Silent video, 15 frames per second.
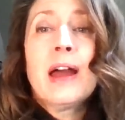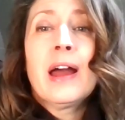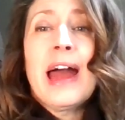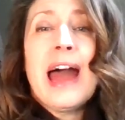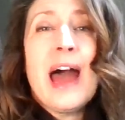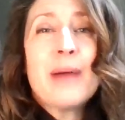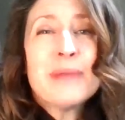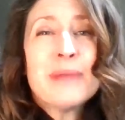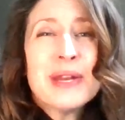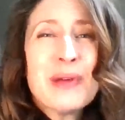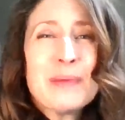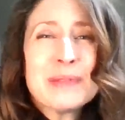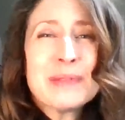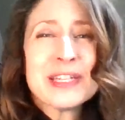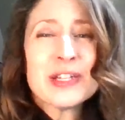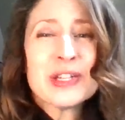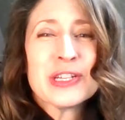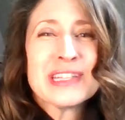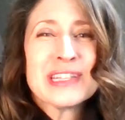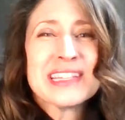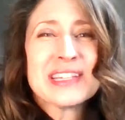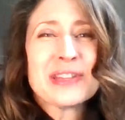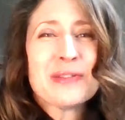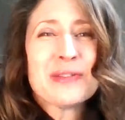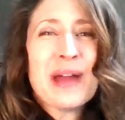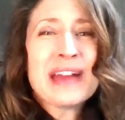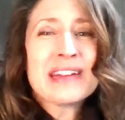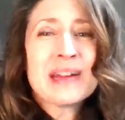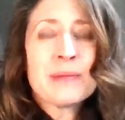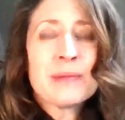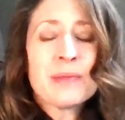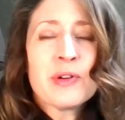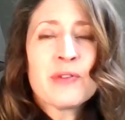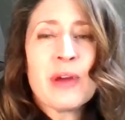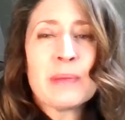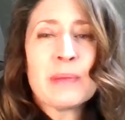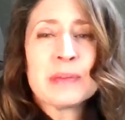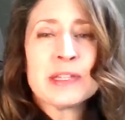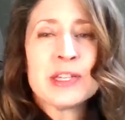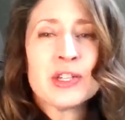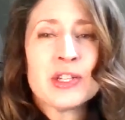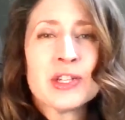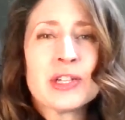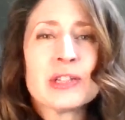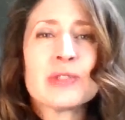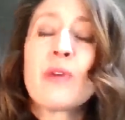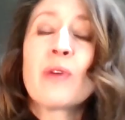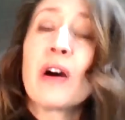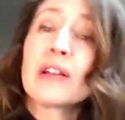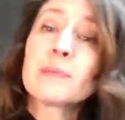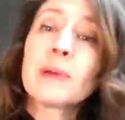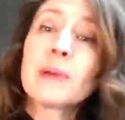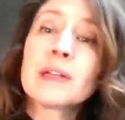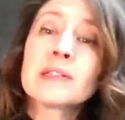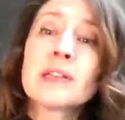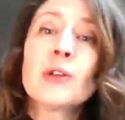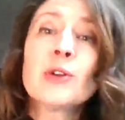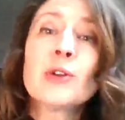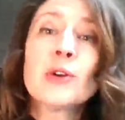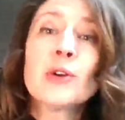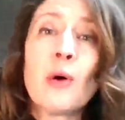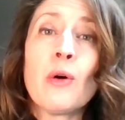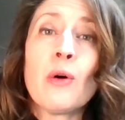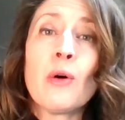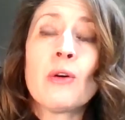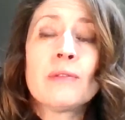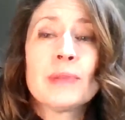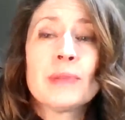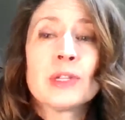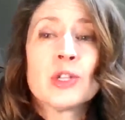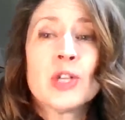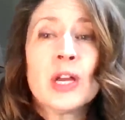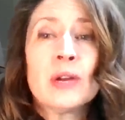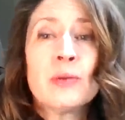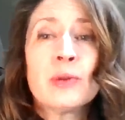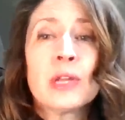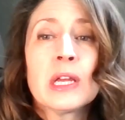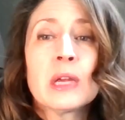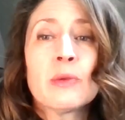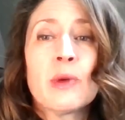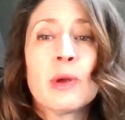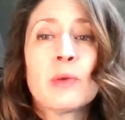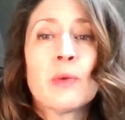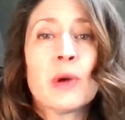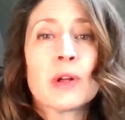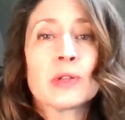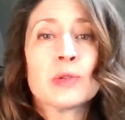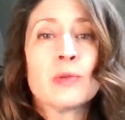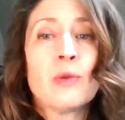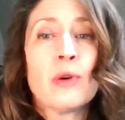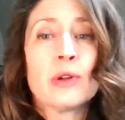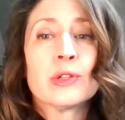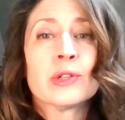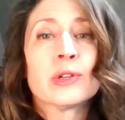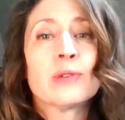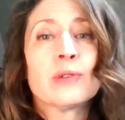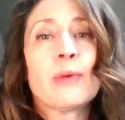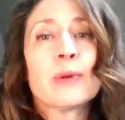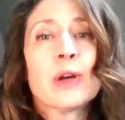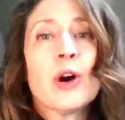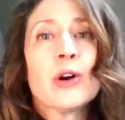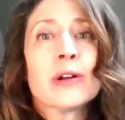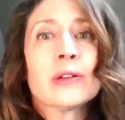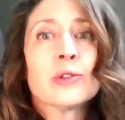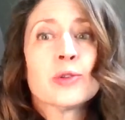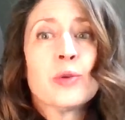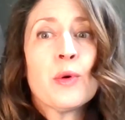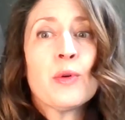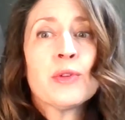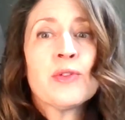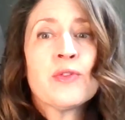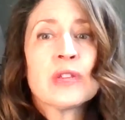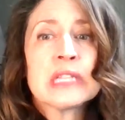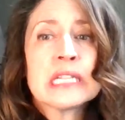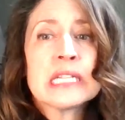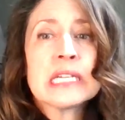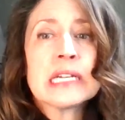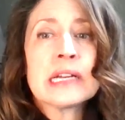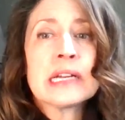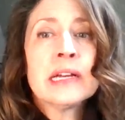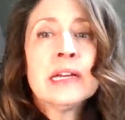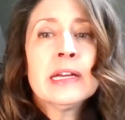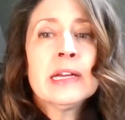How many repetitions is the right number of repetitions? Well, it depends on your goal, but generally you want to work towards what we call controlled fatigue.